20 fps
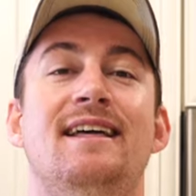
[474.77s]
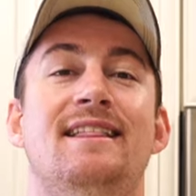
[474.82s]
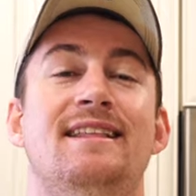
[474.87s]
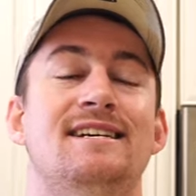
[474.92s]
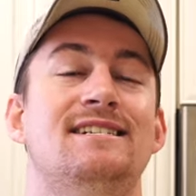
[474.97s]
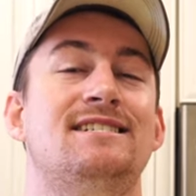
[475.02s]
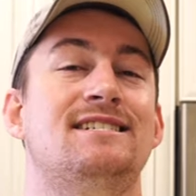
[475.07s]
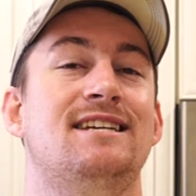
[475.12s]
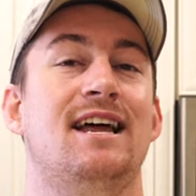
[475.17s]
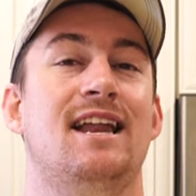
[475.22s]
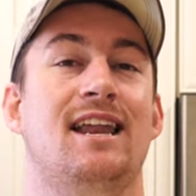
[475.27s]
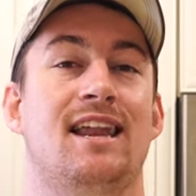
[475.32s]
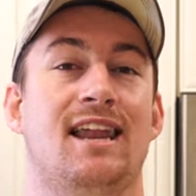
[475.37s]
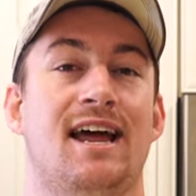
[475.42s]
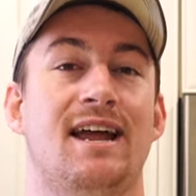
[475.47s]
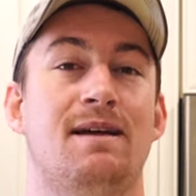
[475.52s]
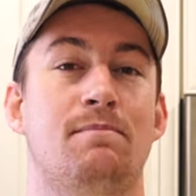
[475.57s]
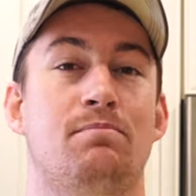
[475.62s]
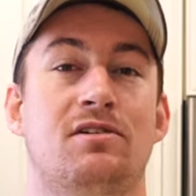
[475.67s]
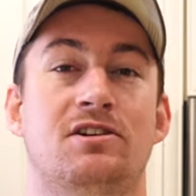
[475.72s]
This
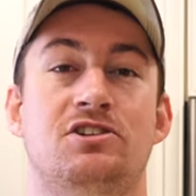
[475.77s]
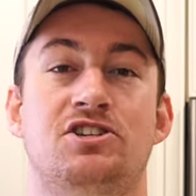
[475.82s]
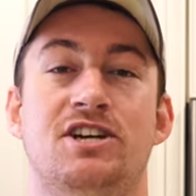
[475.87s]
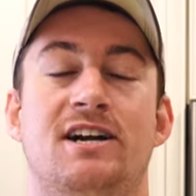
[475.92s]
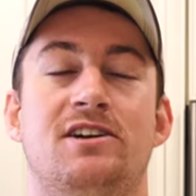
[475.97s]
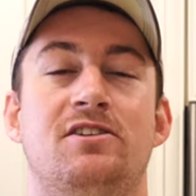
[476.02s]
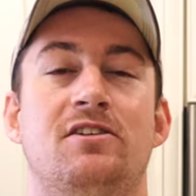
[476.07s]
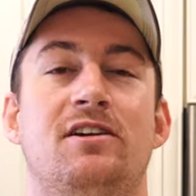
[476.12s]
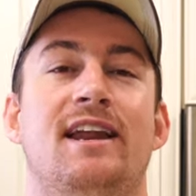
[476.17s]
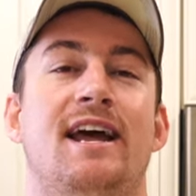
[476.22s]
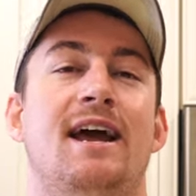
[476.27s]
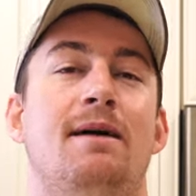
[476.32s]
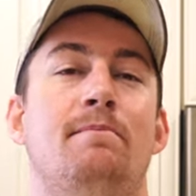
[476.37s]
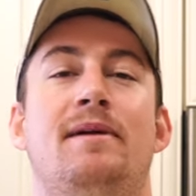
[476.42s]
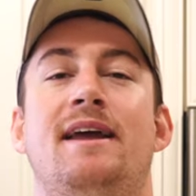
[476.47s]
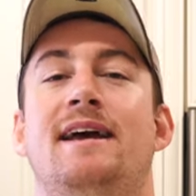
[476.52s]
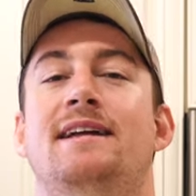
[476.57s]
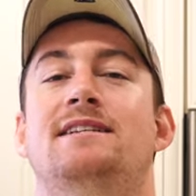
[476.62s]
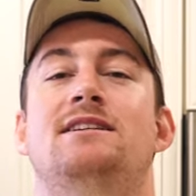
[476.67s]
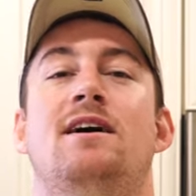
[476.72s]
light projector
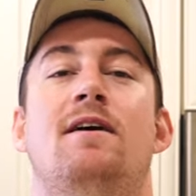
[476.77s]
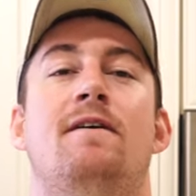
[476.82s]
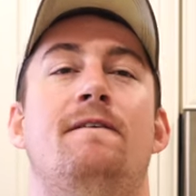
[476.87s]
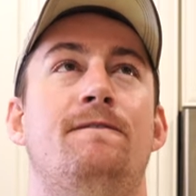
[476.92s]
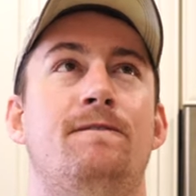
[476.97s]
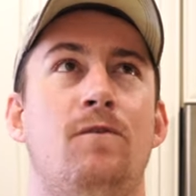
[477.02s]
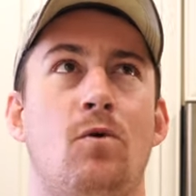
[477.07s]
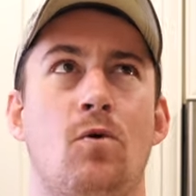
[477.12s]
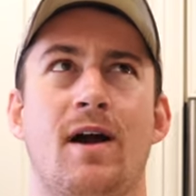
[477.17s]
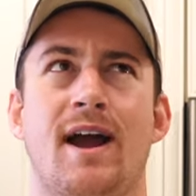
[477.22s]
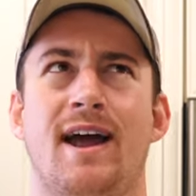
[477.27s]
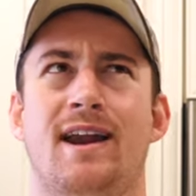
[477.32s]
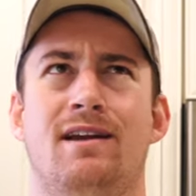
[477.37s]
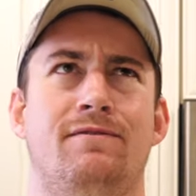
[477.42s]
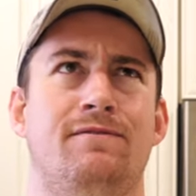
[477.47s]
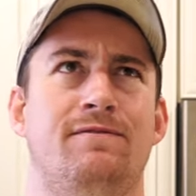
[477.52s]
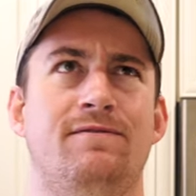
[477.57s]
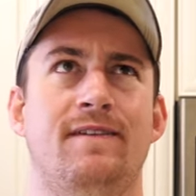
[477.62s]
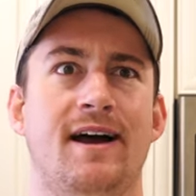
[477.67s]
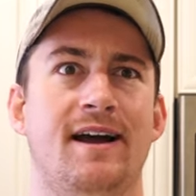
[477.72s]
lamp gets four out
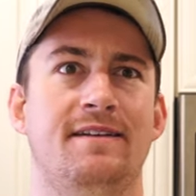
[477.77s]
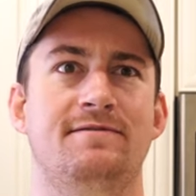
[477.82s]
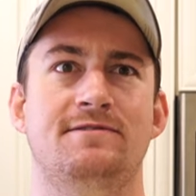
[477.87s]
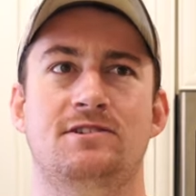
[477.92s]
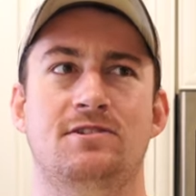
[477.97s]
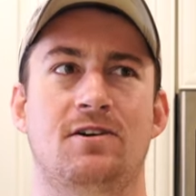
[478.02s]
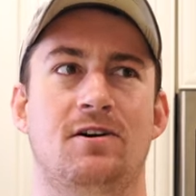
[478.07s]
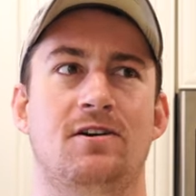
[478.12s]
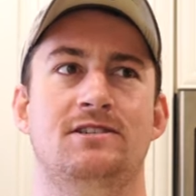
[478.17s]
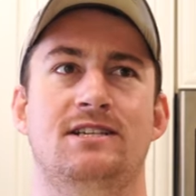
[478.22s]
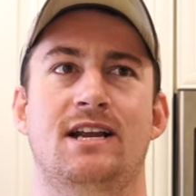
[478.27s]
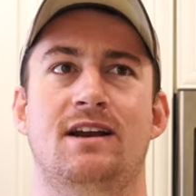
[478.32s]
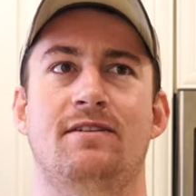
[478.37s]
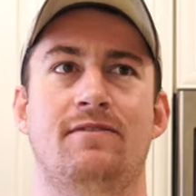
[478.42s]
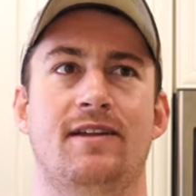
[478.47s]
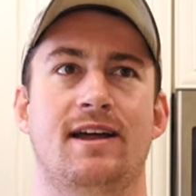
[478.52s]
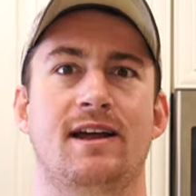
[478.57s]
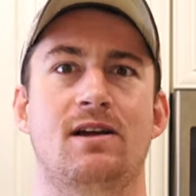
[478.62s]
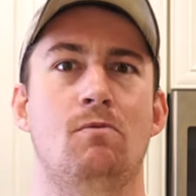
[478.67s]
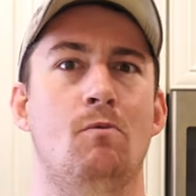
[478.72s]
of five stars out
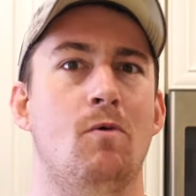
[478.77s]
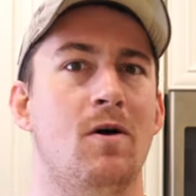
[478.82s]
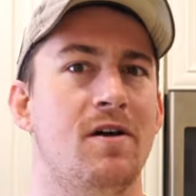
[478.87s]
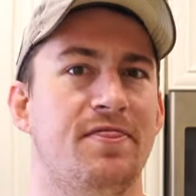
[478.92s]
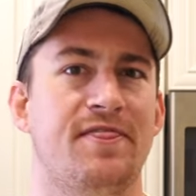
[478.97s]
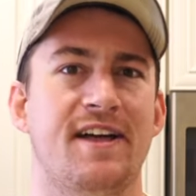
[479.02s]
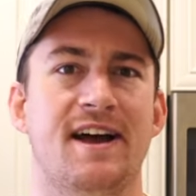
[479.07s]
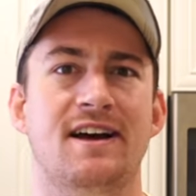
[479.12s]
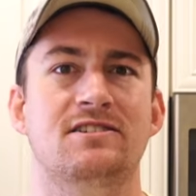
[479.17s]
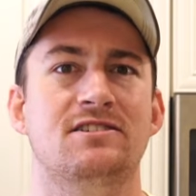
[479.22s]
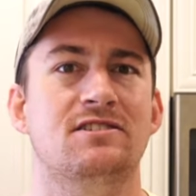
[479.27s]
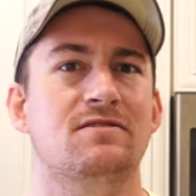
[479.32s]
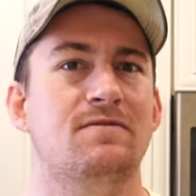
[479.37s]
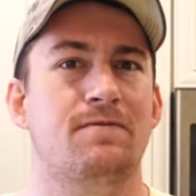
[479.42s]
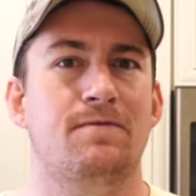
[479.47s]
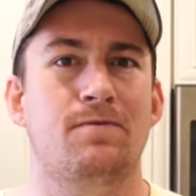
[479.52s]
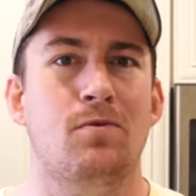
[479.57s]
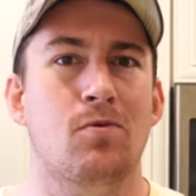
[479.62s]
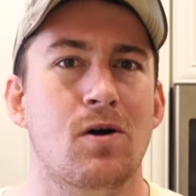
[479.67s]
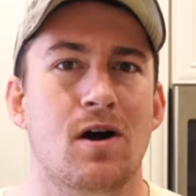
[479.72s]
of like
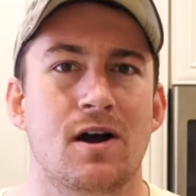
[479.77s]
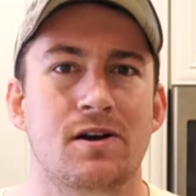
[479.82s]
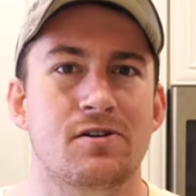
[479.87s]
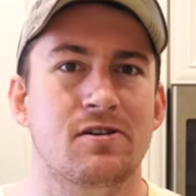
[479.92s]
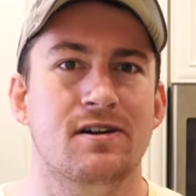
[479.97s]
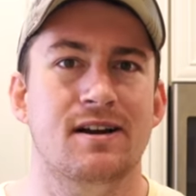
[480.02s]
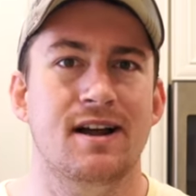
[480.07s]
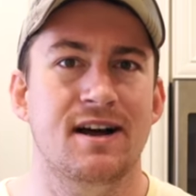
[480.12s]
1,400